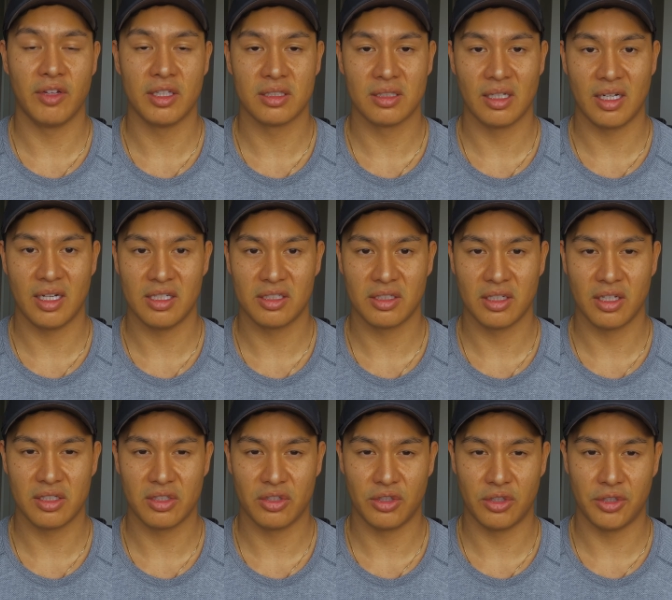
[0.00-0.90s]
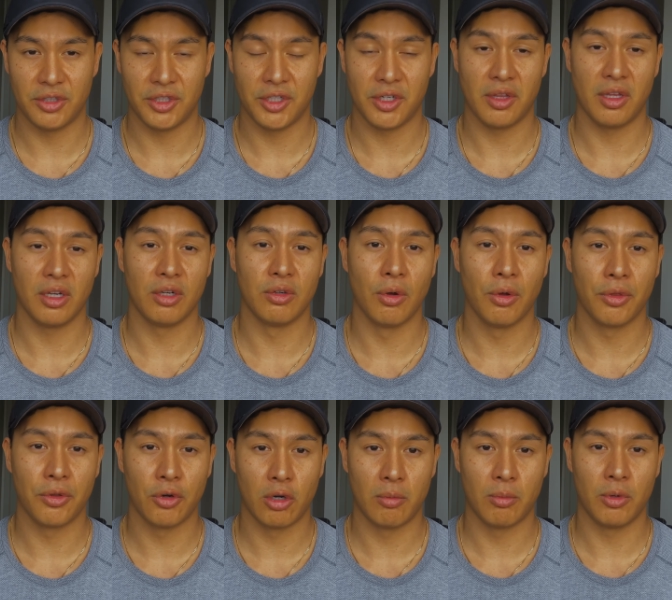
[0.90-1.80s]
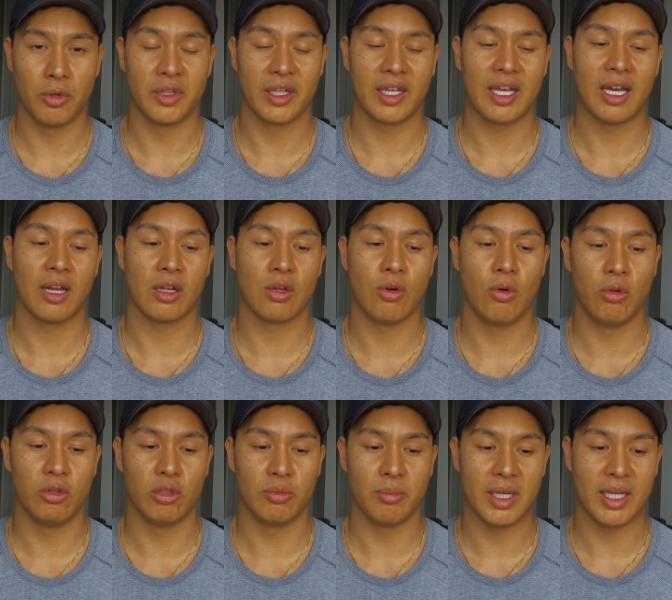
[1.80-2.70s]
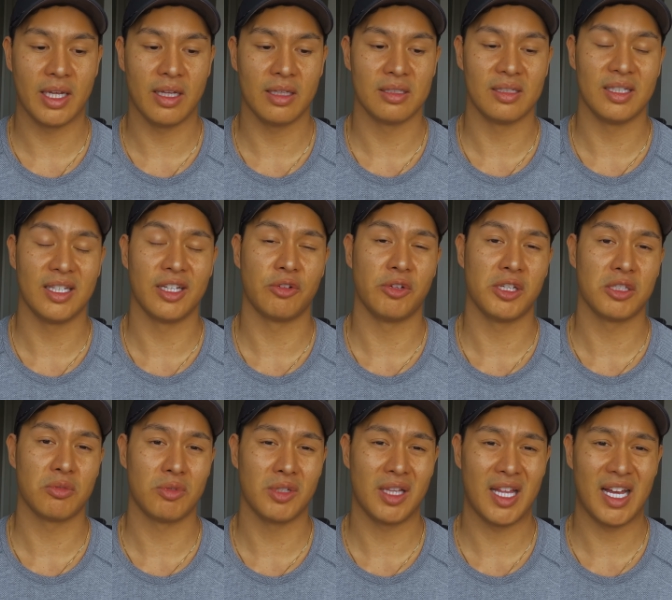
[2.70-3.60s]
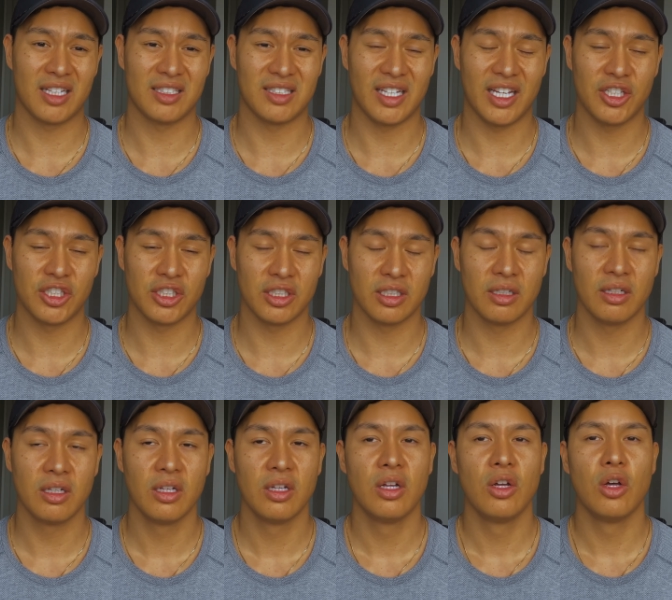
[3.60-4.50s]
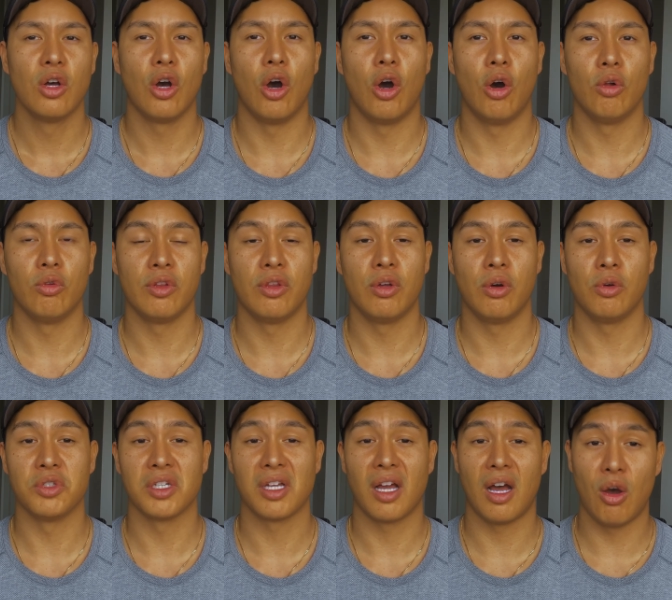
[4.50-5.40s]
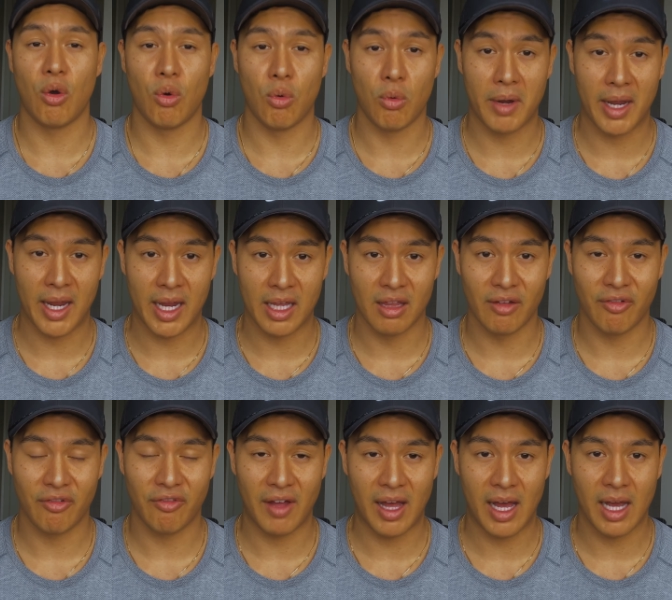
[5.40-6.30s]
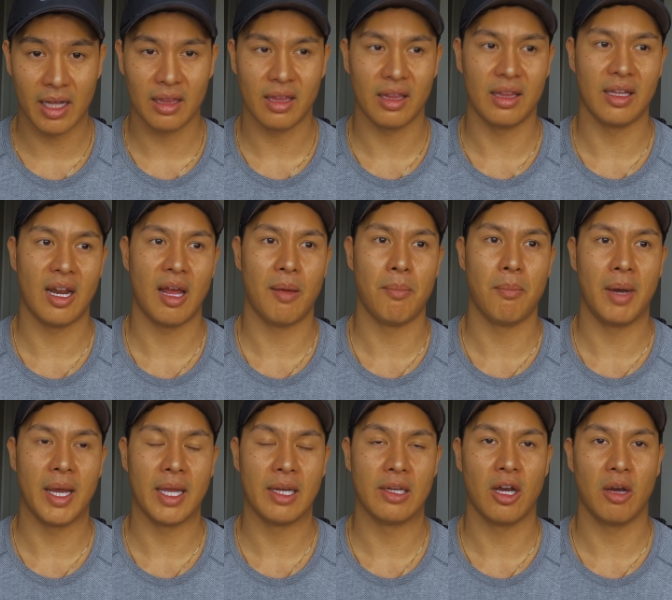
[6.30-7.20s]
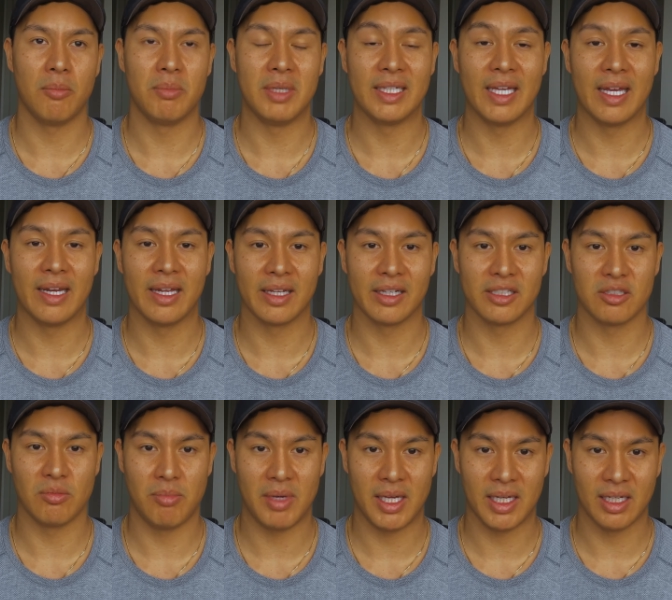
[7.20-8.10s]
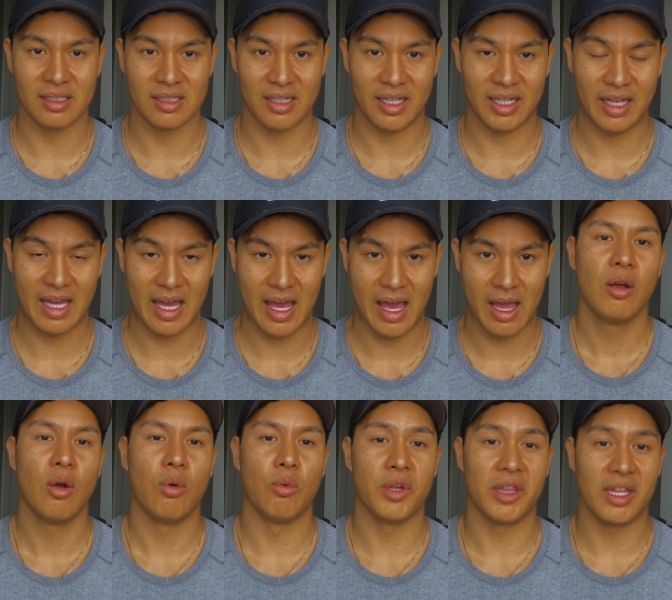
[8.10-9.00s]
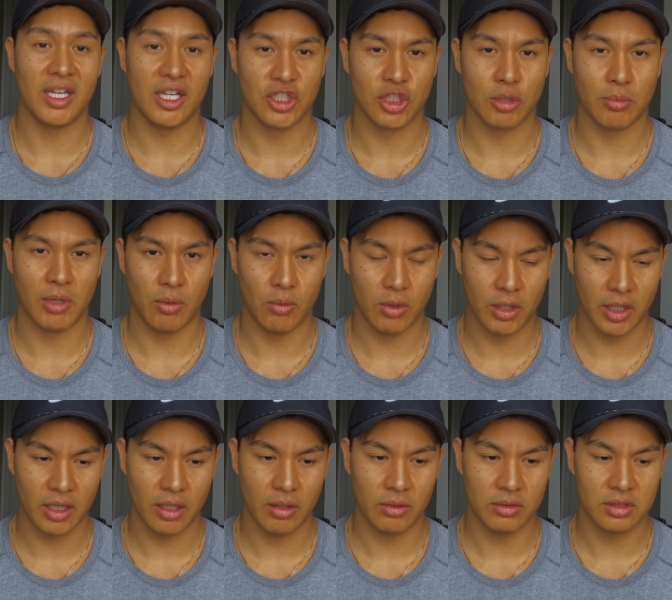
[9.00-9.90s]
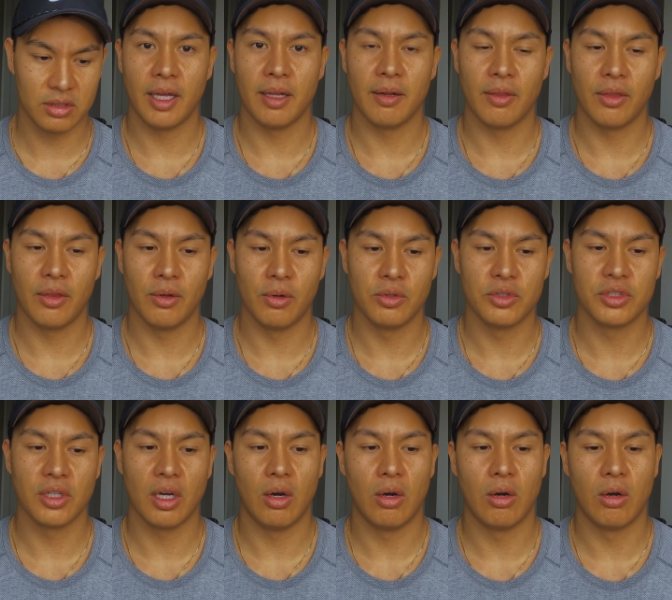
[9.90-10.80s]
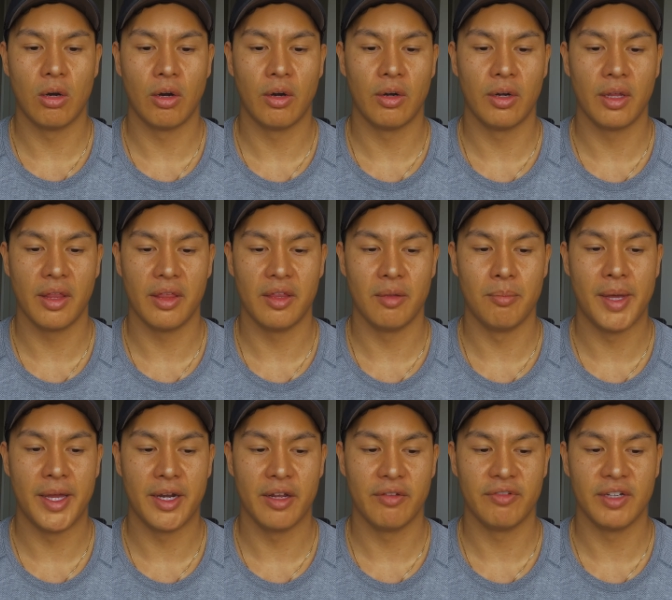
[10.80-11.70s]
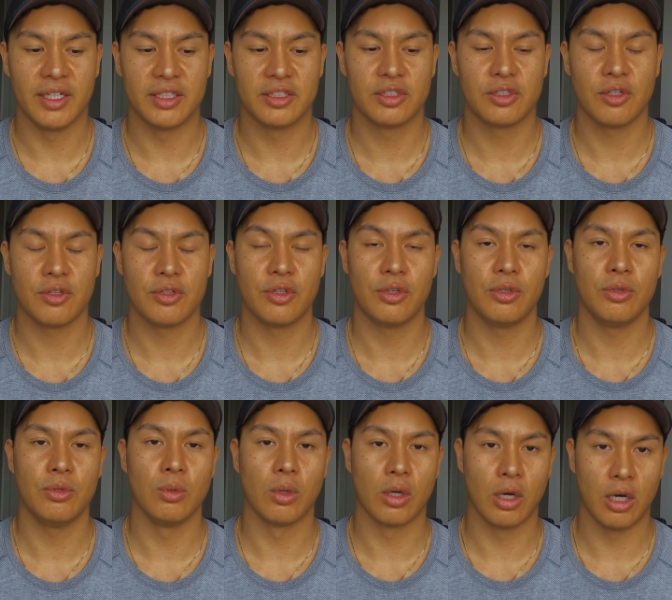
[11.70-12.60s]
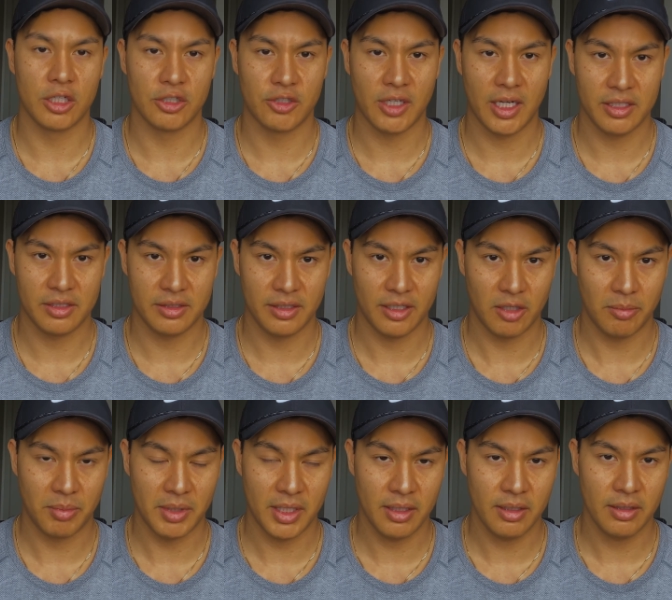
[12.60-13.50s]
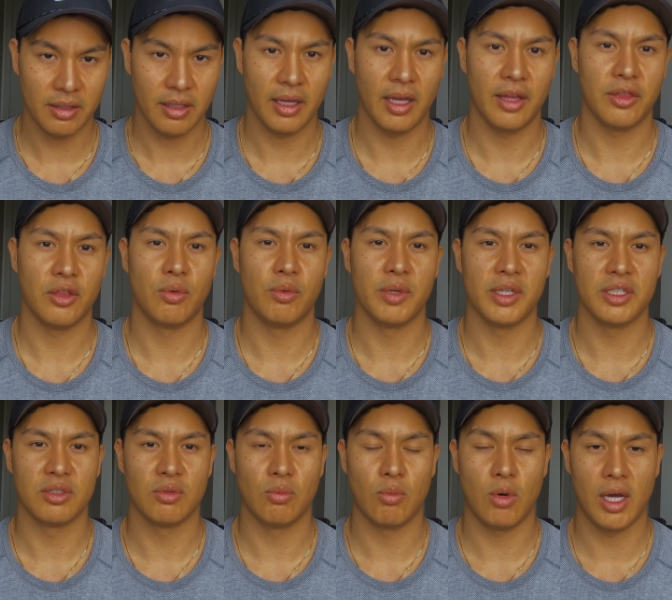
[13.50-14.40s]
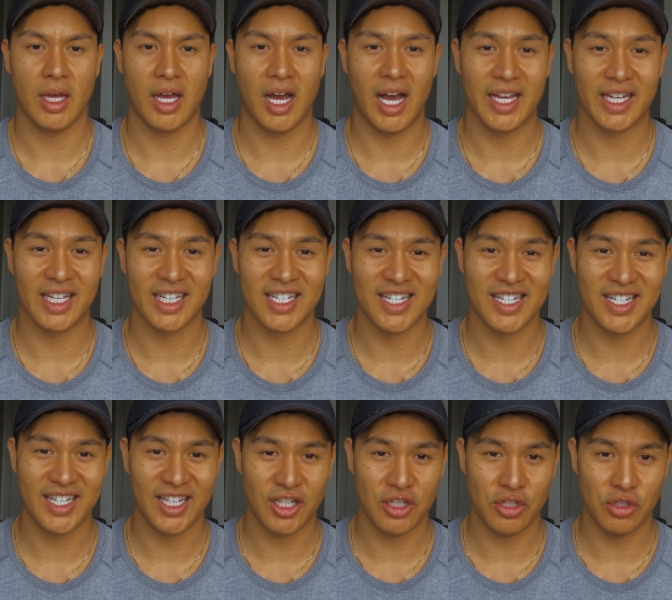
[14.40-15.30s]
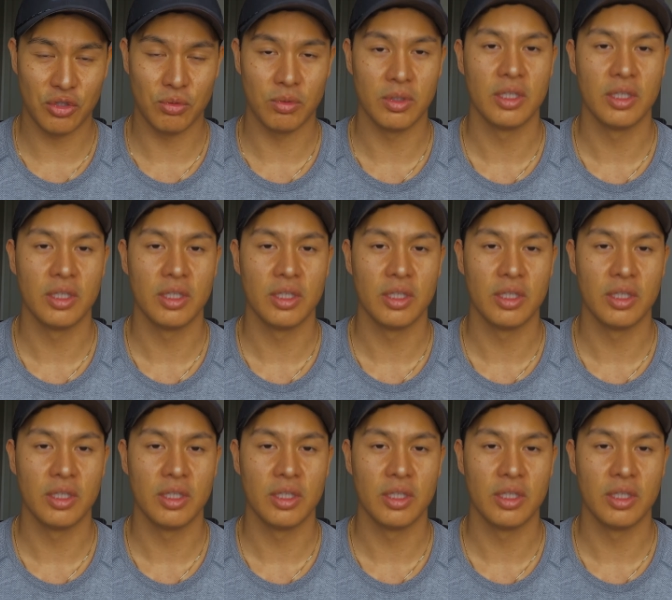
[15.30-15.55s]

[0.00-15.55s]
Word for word: that I discussed earlier the growth hormone, the catecholamines, the increased relaxation. All of those outweigh the fact that I might not be getting as big as I can with each of my workouts. Those are the benefits to contrast therapy and the reason why I continue